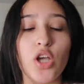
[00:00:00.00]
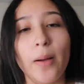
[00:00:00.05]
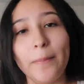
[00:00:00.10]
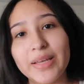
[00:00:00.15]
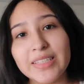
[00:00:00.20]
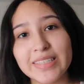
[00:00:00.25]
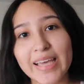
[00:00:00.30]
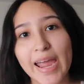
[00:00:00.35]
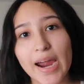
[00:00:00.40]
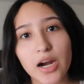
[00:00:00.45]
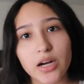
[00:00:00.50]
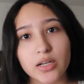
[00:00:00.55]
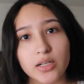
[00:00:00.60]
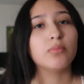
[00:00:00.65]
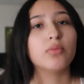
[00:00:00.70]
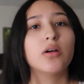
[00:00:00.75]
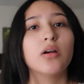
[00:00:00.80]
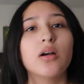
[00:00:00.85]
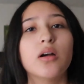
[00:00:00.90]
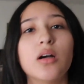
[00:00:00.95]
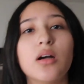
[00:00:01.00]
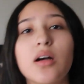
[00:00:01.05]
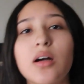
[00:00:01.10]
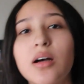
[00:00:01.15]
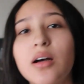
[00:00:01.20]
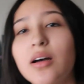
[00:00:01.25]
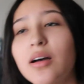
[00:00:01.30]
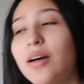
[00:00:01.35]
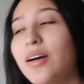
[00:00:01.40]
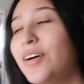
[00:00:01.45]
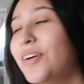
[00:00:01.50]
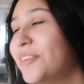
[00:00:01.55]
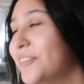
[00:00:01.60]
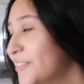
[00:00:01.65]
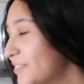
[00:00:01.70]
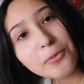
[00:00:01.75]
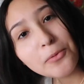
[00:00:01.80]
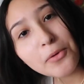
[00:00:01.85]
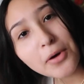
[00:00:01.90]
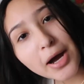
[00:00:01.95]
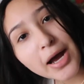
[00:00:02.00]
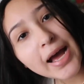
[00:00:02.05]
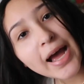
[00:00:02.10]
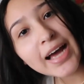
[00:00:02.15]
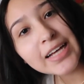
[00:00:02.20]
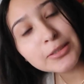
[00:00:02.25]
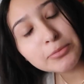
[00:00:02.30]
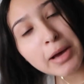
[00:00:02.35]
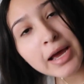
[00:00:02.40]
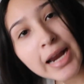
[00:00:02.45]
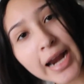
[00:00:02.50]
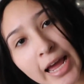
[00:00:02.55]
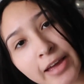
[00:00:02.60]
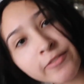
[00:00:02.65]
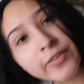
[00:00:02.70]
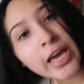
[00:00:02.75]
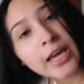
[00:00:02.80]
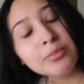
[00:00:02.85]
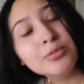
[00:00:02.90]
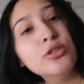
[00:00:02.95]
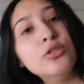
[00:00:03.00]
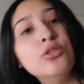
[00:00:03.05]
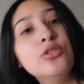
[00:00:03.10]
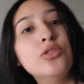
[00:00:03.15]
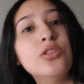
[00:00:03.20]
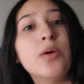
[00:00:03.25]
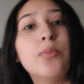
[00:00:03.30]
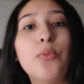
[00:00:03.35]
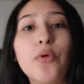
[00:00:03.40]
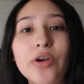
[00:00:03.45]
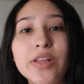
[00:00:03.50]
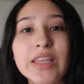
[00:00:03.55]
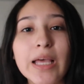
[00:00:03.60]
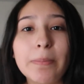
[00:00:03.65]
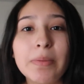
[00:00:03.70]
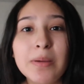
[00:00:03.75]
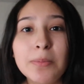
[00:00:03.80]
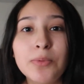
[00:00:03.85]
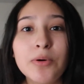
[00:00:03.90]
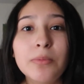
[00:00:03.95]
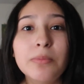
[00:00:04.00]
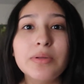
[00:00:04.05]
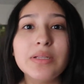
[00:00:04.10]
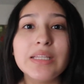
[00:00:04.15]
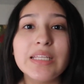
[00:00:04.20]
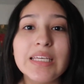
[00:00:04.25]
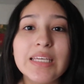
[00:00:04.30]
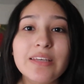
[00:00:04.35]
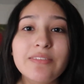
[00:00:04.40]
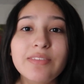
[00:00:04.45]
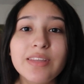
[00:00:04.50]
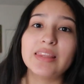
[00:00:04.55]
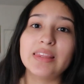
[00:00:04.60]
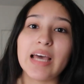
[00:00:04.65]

Don't be scared. Bruh. What has my life came to the point that people believe